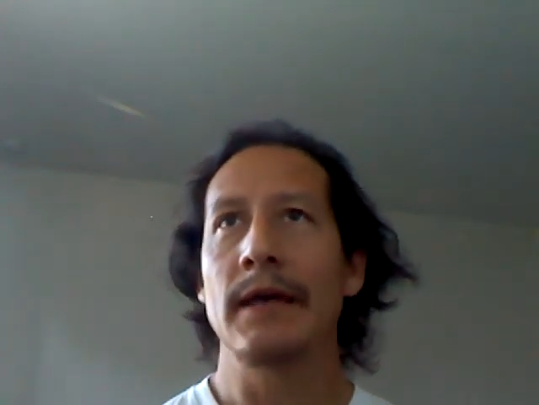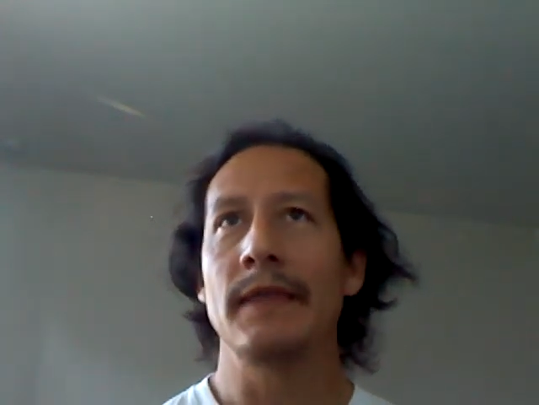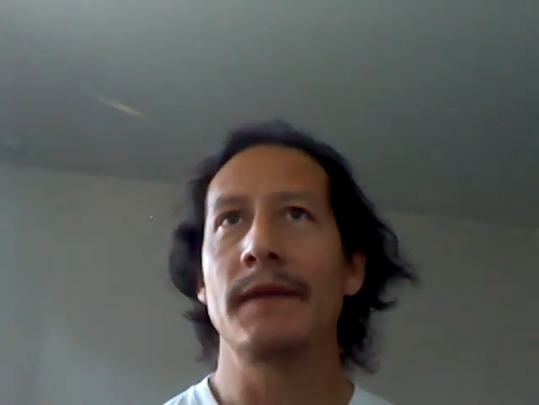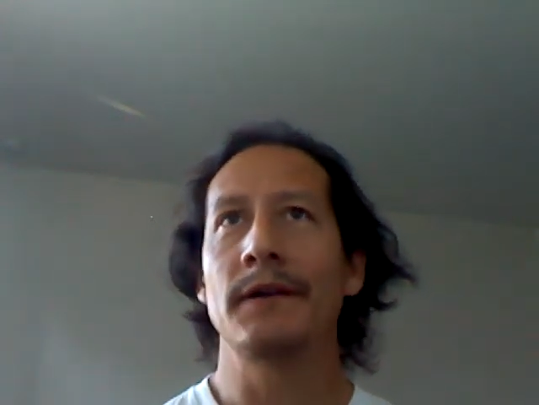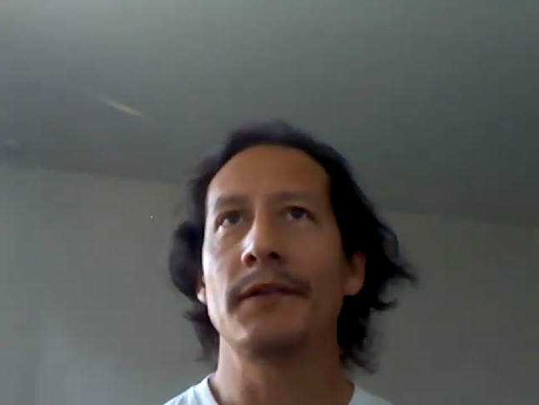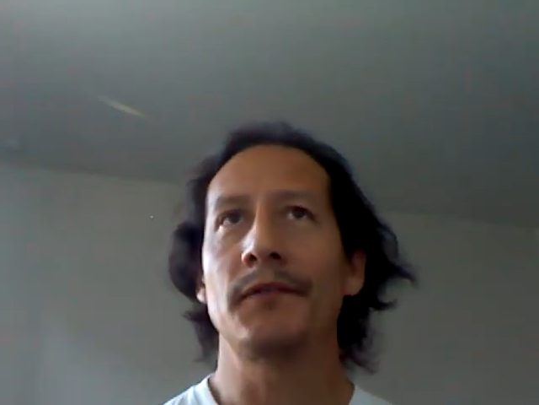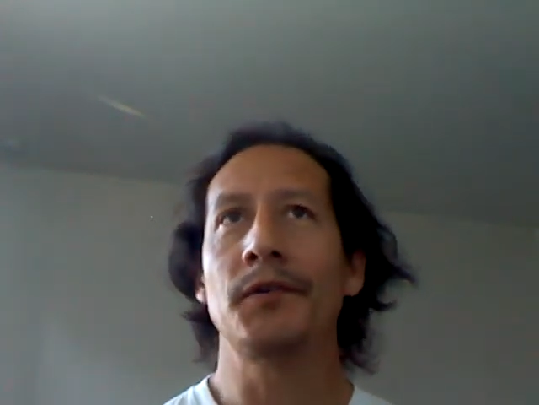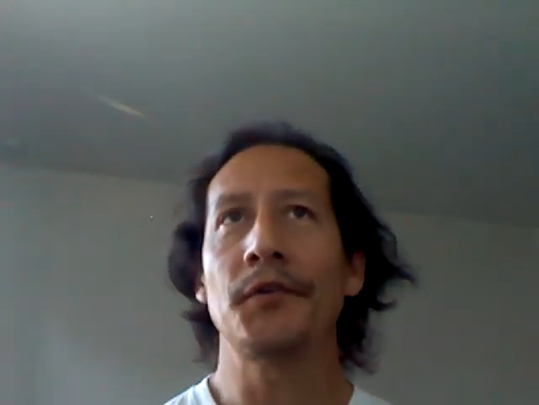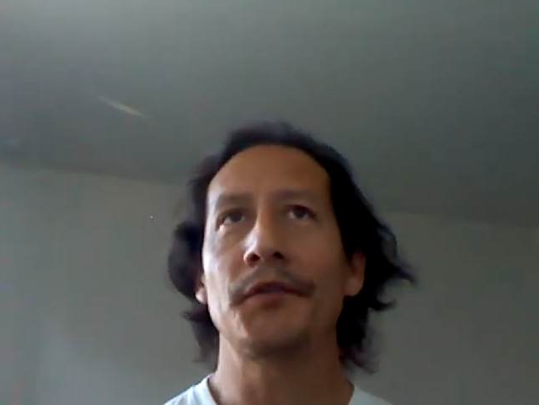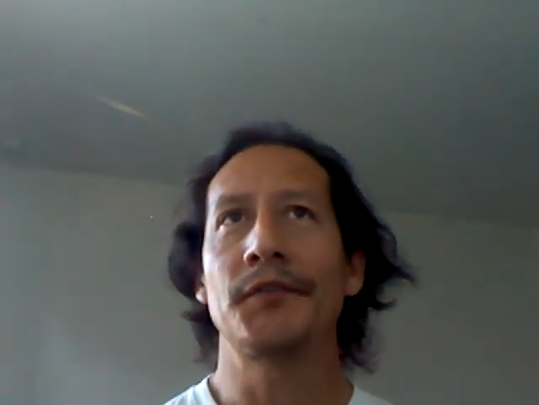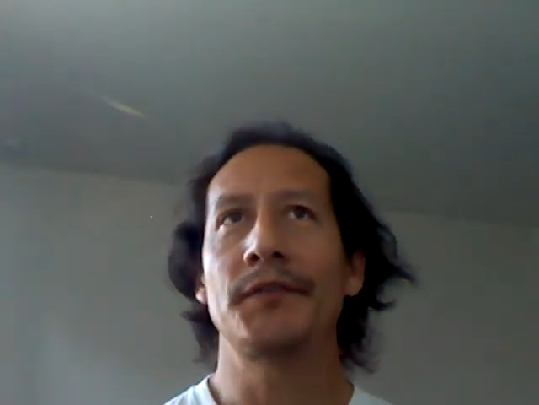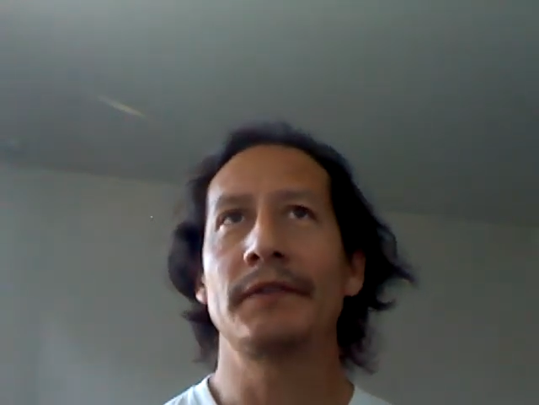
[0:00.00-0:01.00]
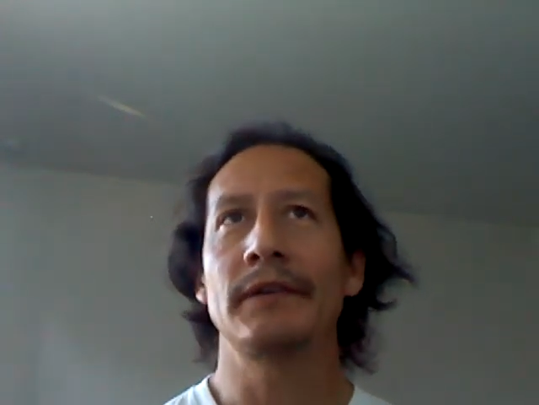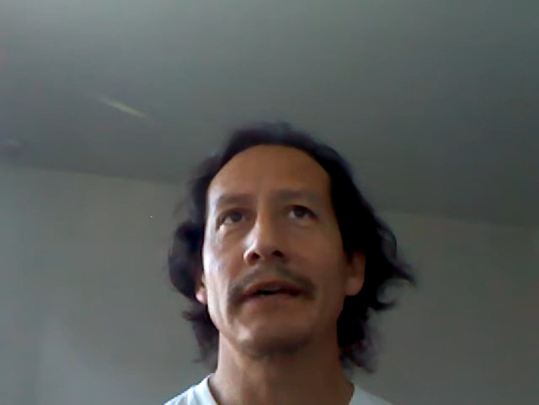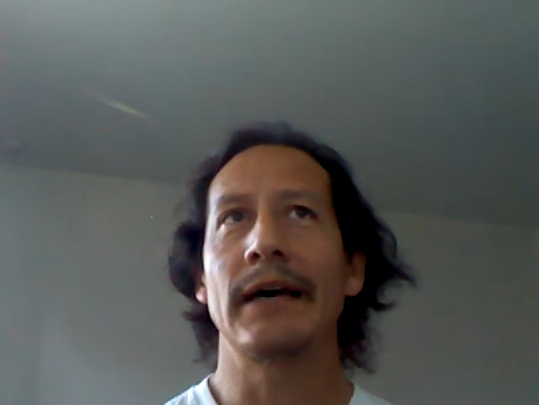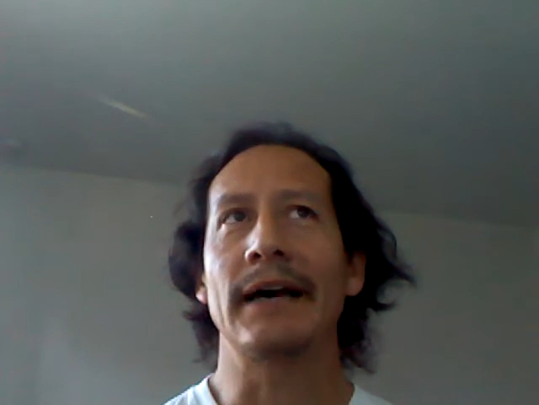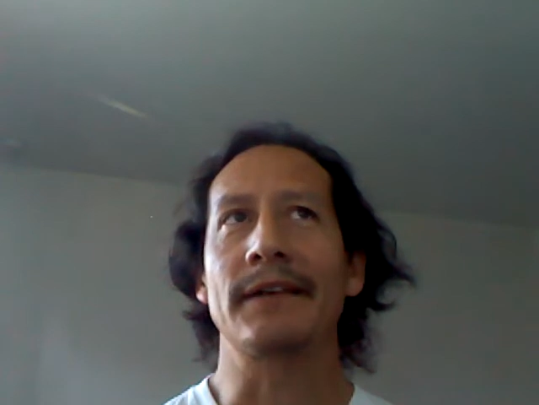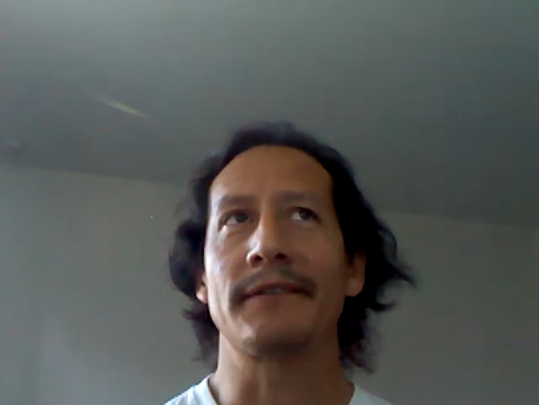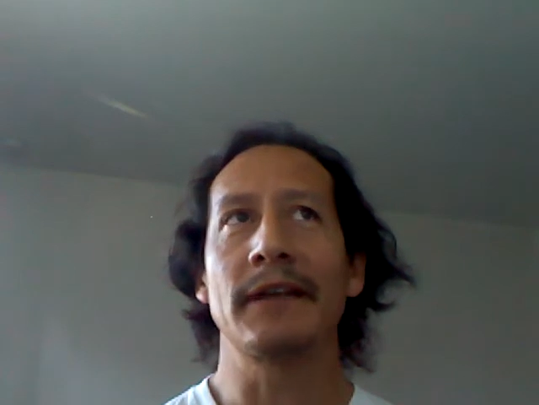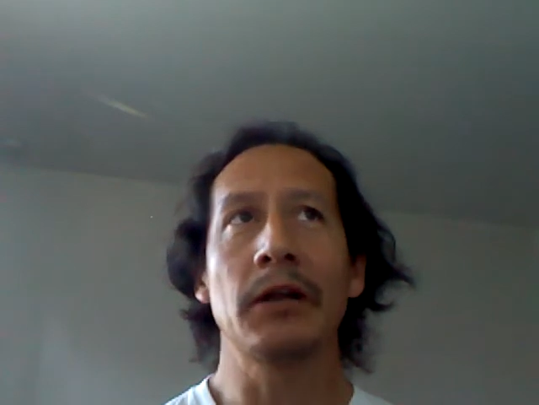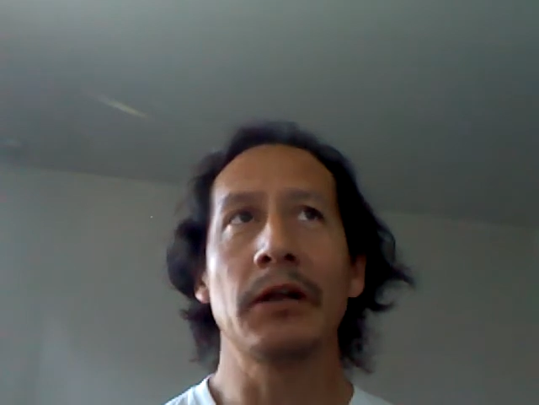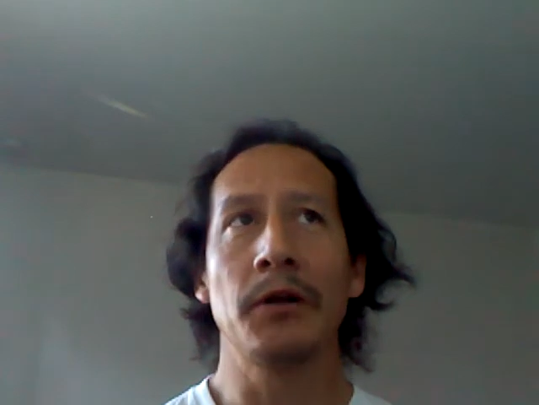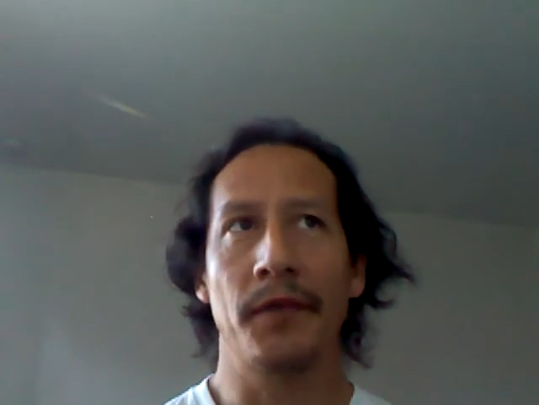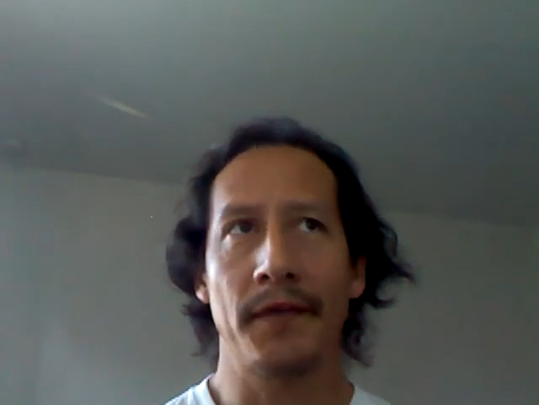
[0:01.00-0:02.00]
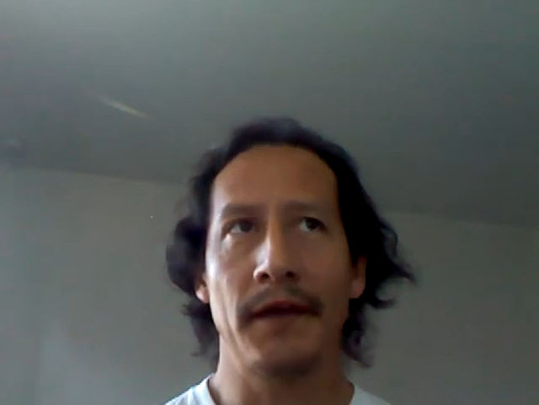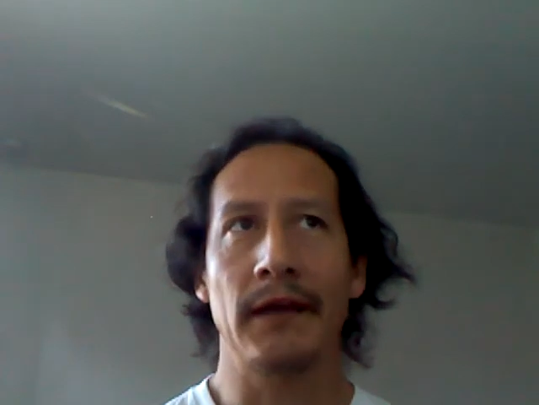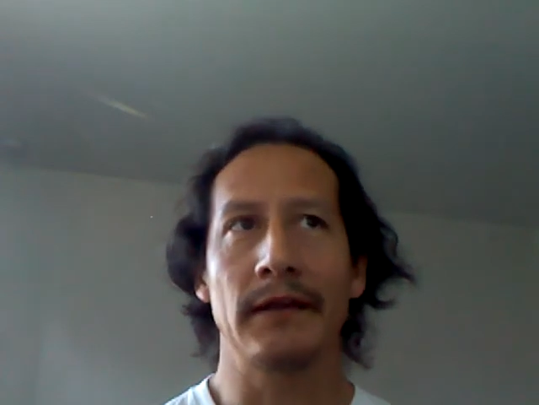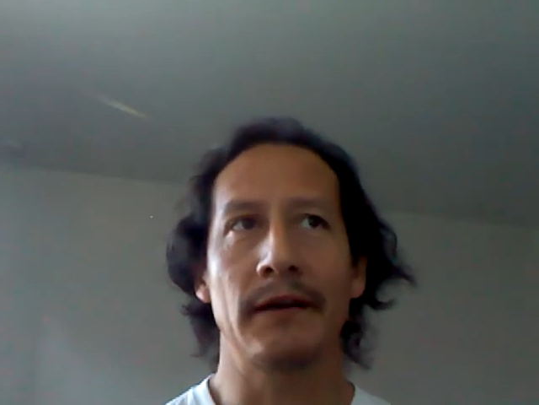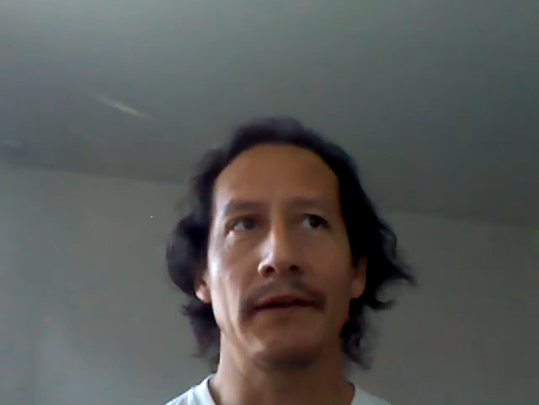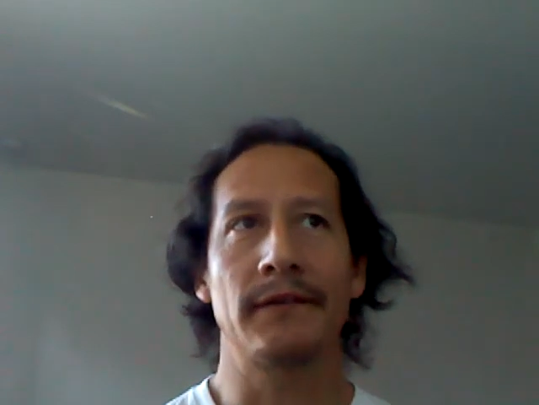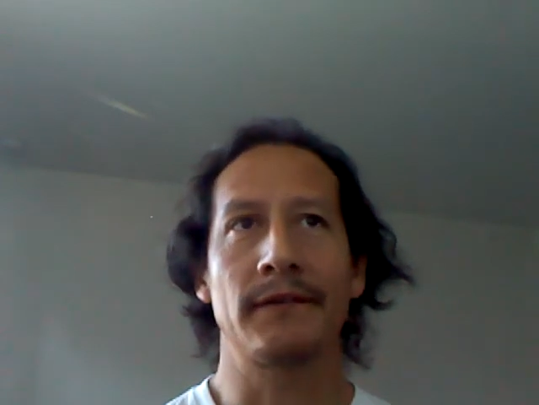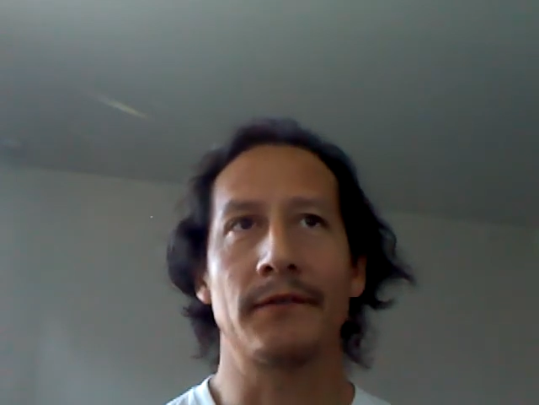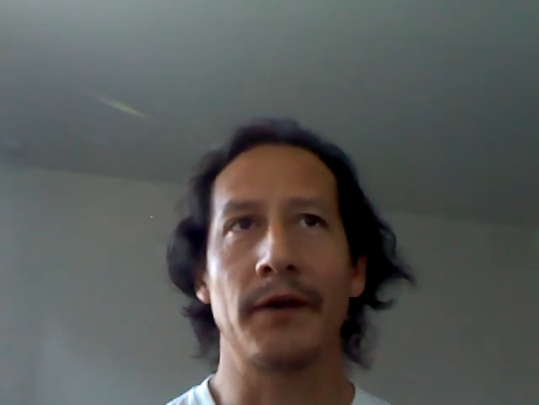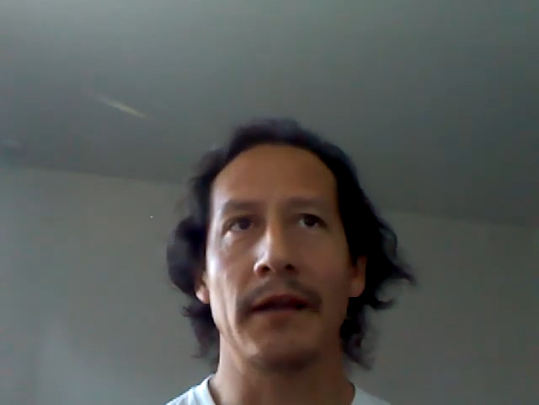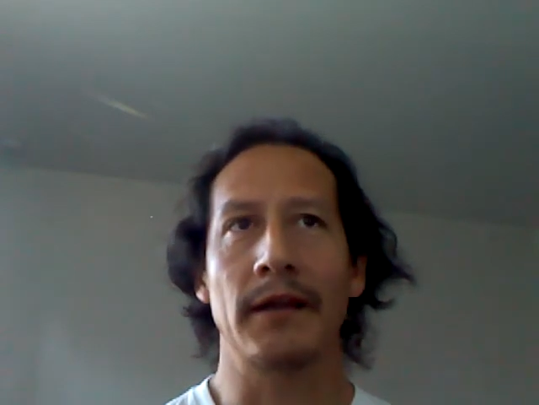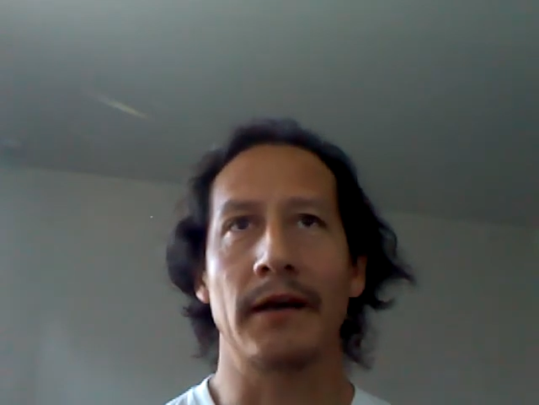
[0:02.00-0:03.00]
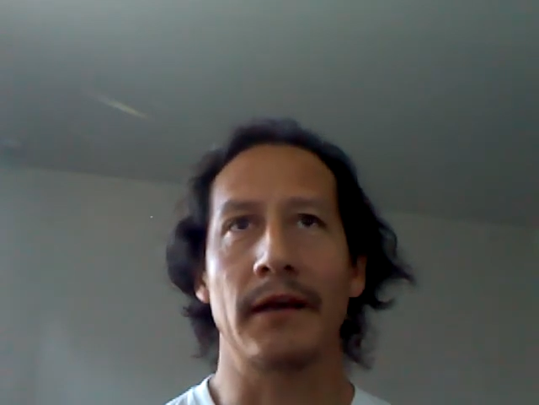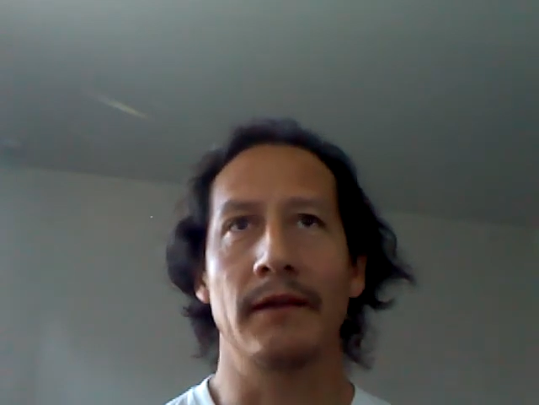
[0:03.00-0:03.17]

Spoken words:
there is no a single thing that is a straight line.